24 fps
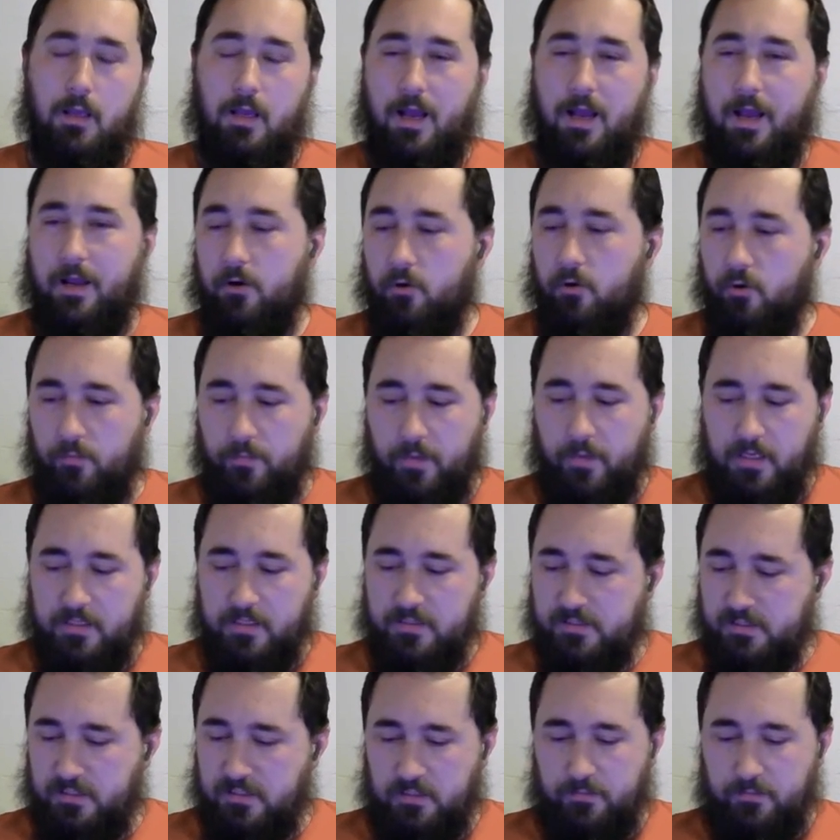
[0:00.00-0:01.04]
I know it may
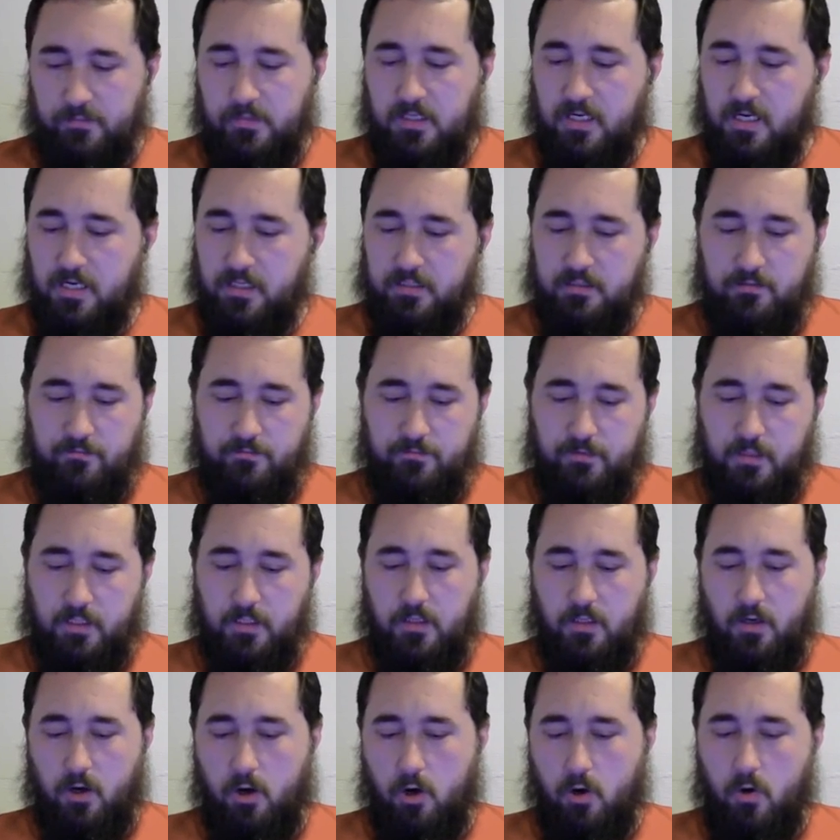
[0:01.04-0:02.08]
seem kind of
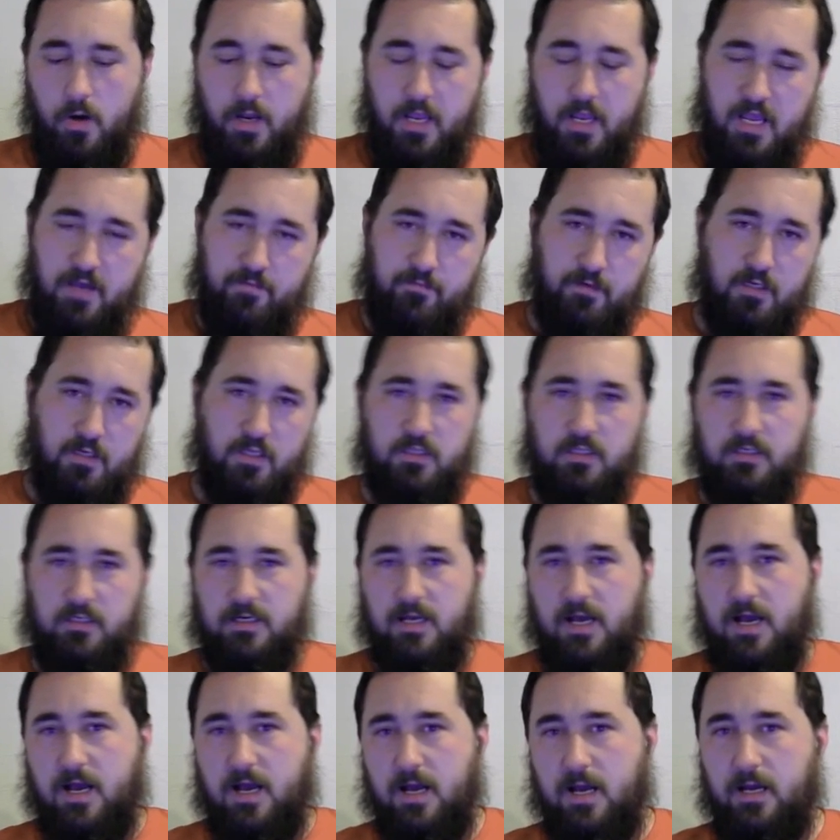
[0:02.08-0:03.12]
like, oh, I have nothing
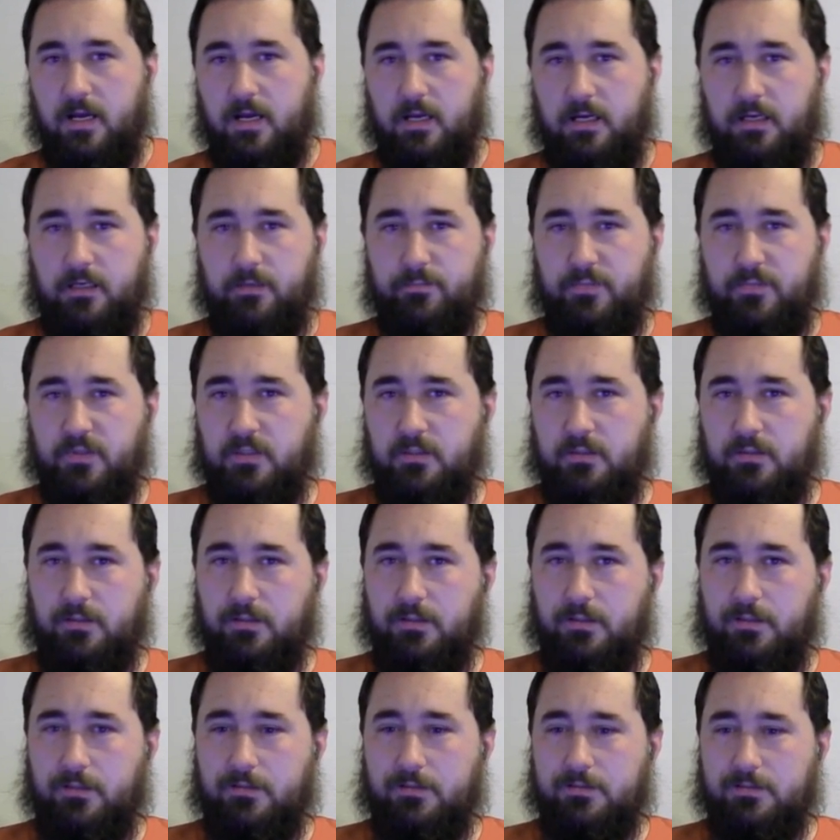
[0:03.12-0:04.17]
to hide, but
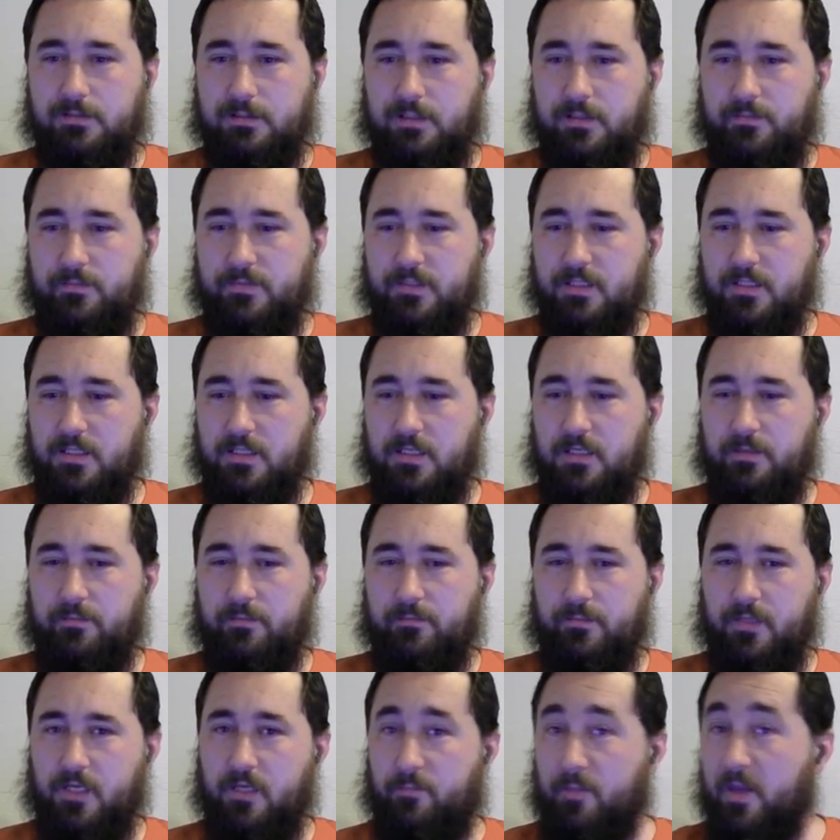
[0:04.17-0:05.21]
at the same
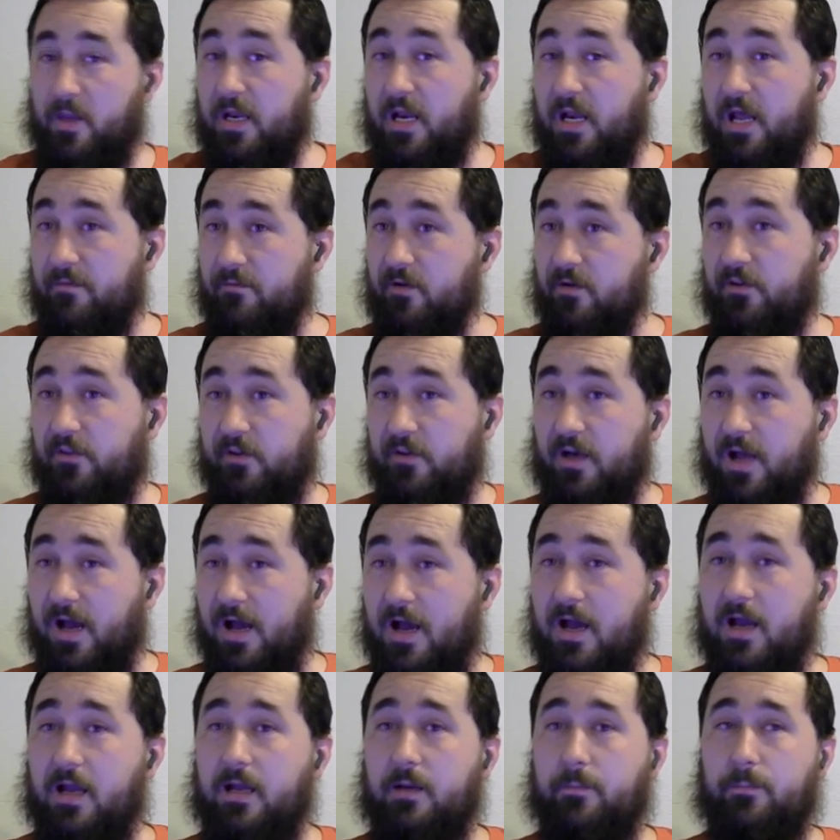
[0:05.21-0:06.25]
time, yeah, you may have nothing to
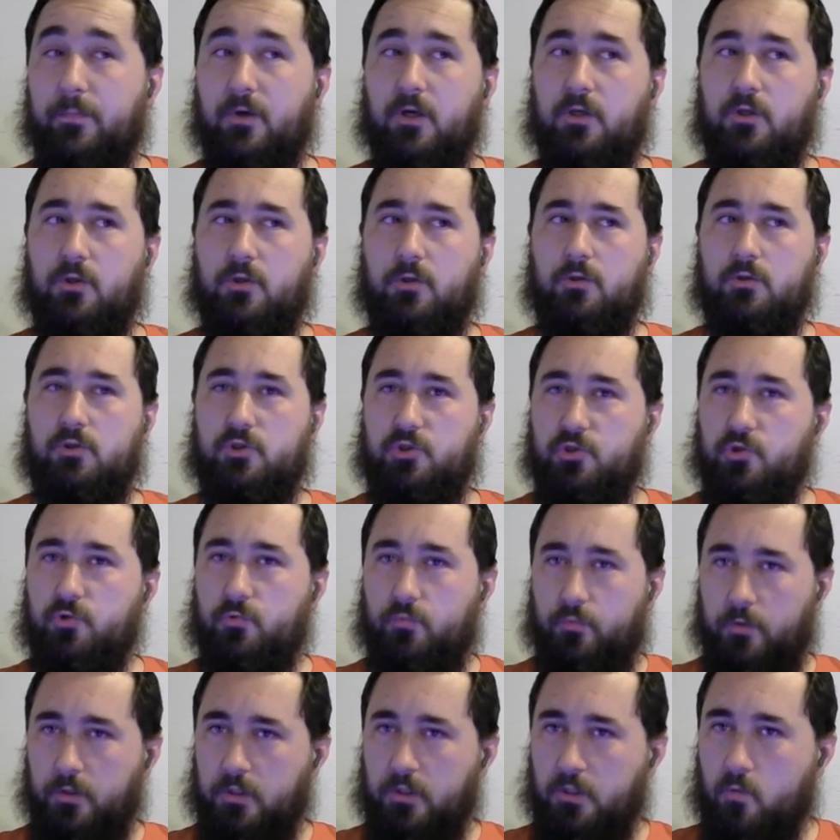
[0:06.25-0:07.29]
hide, but do you
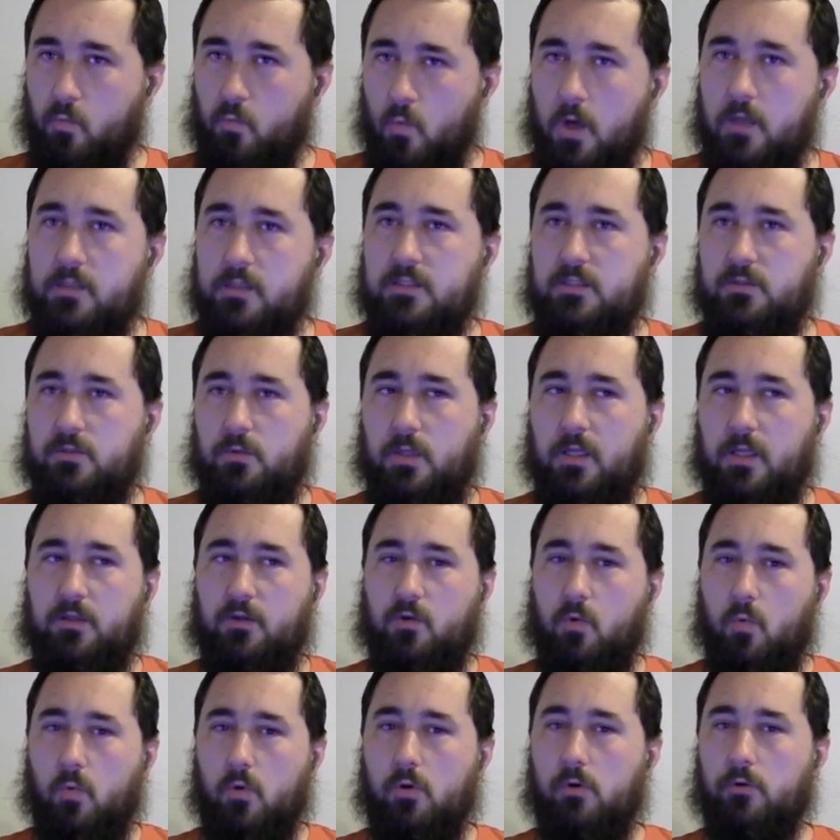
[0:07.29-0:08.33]
really want to let
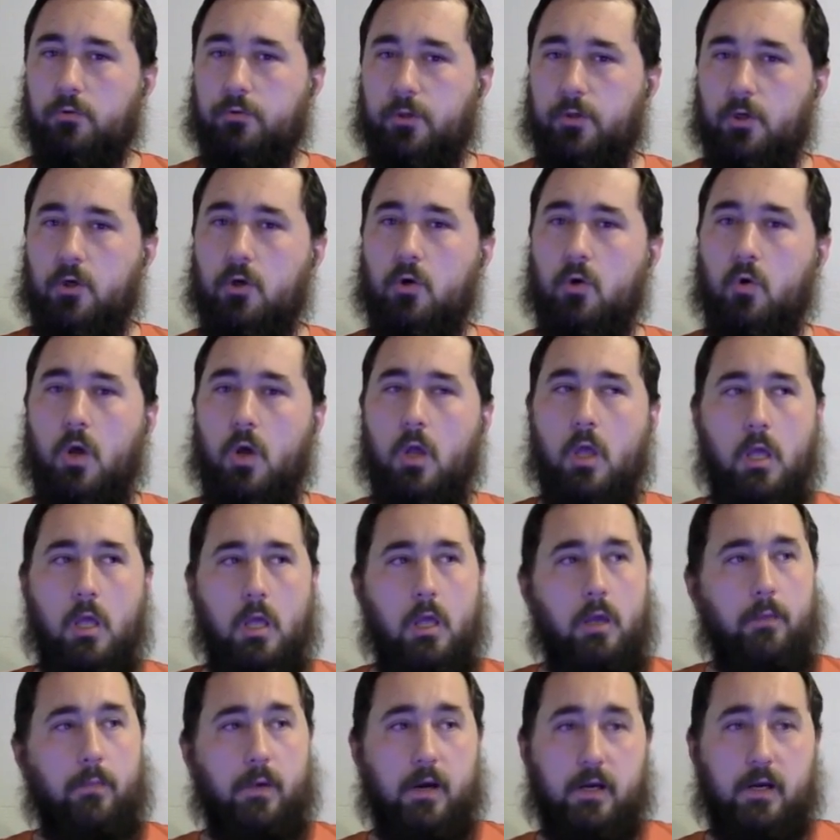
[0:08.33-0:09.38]
the world know
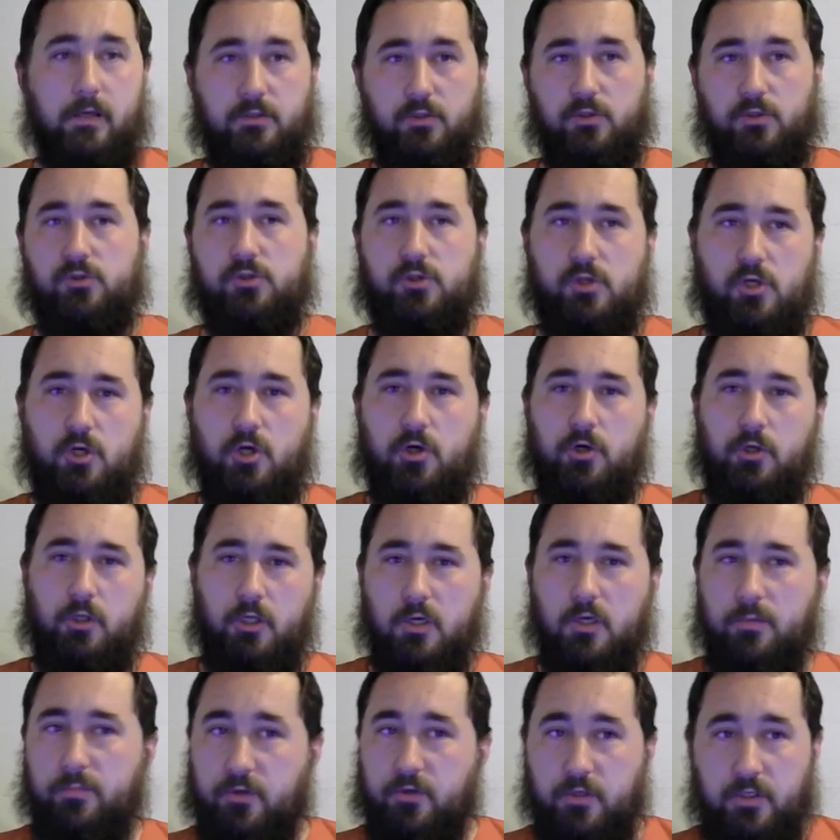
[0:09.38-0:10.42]
my social security
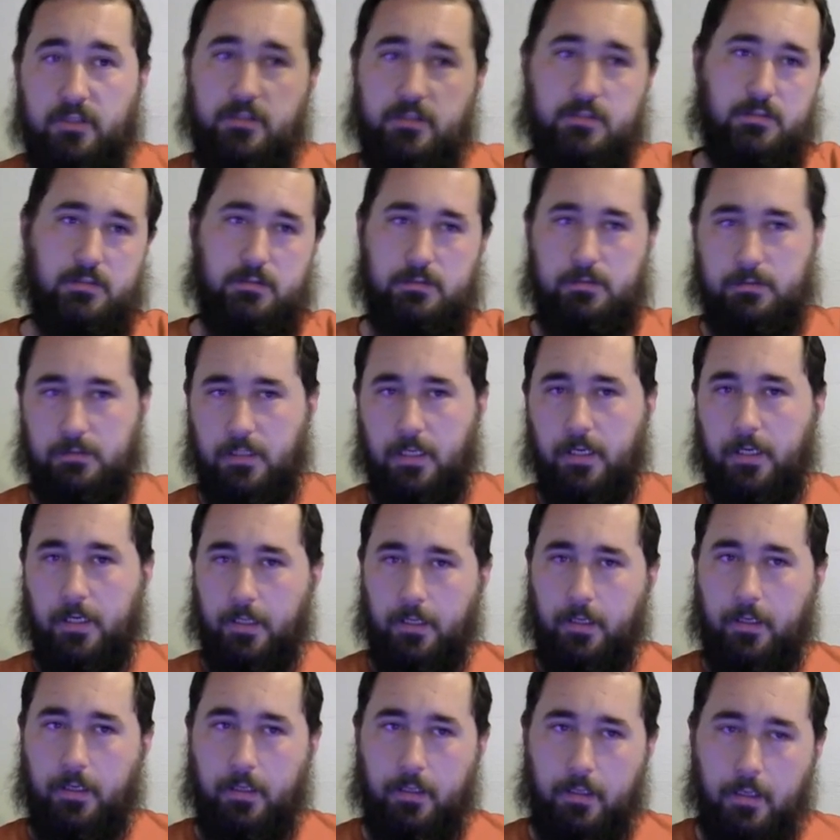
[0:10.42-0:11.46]
number is da da
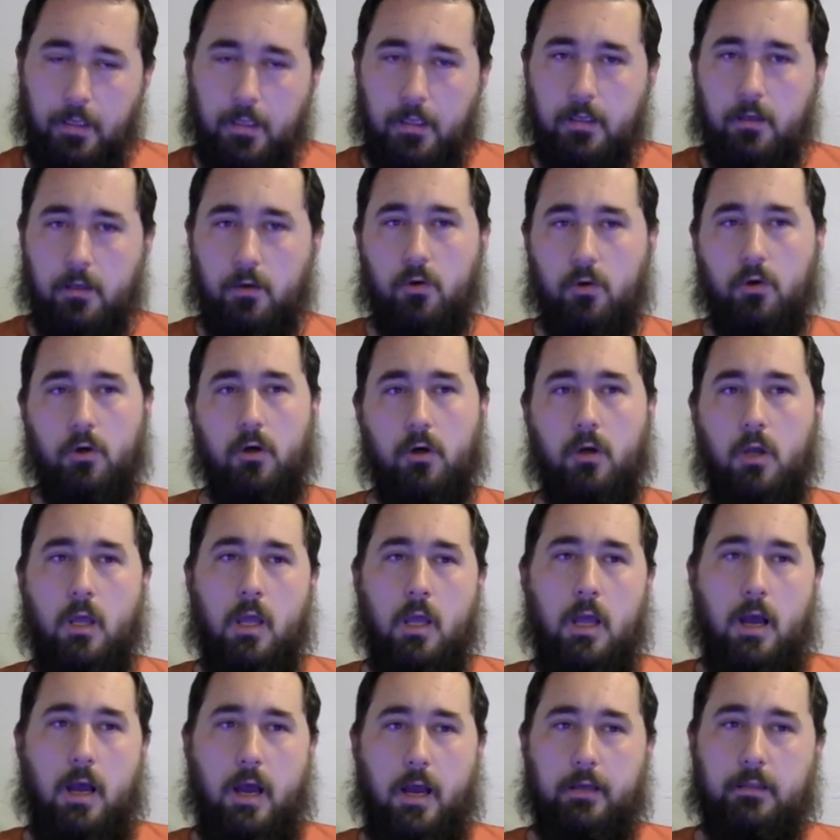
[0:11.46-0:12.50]
da da, da or
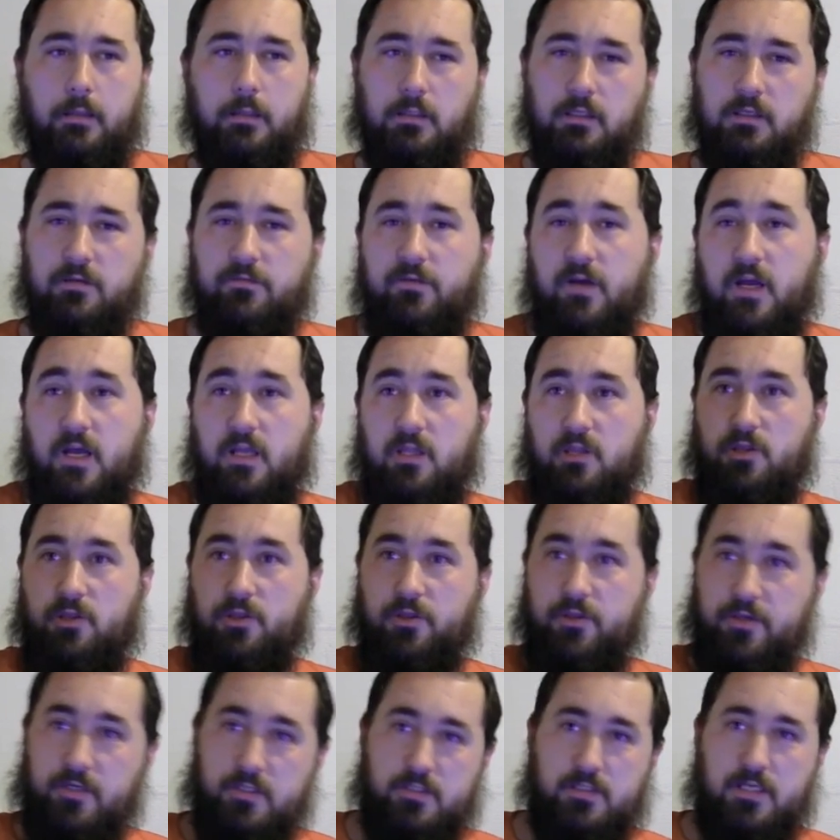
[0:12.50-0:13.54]
I live at
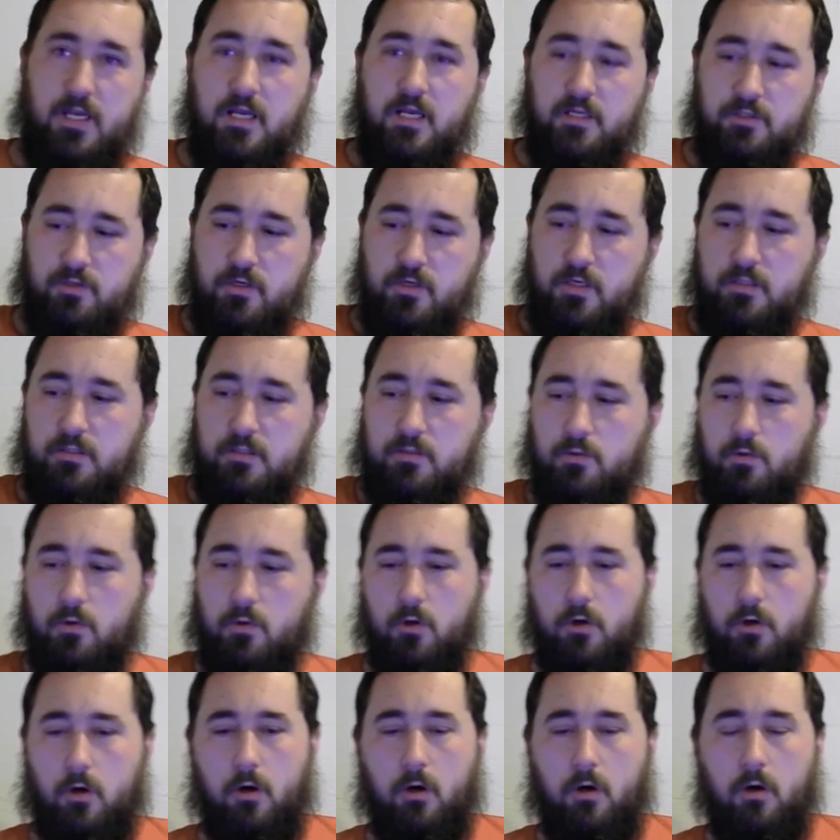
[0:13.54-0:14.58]
this address,
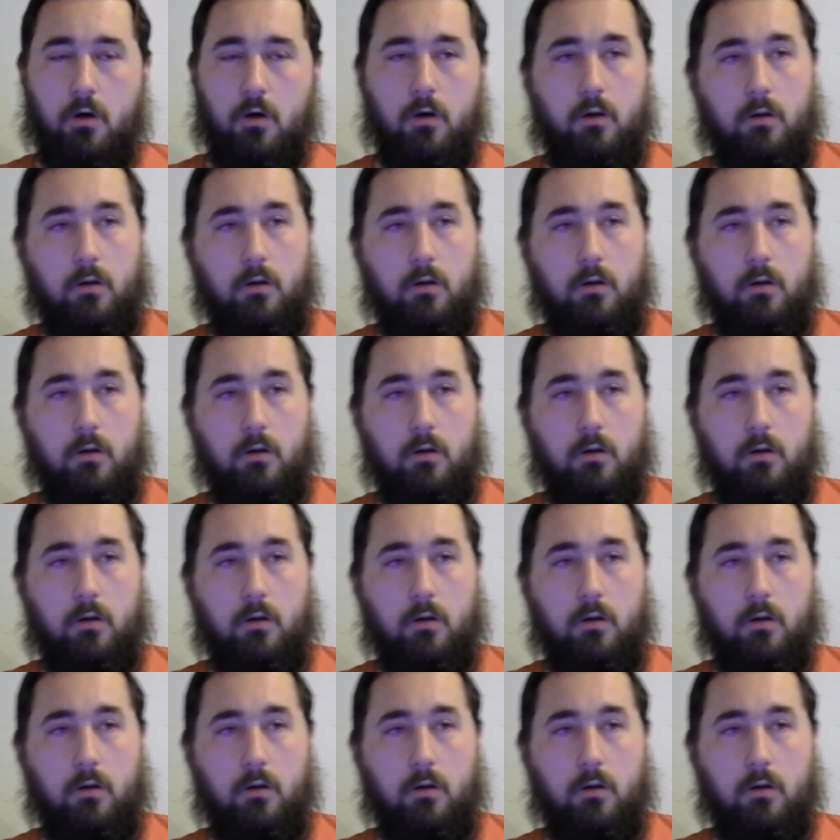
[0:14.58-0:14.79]
or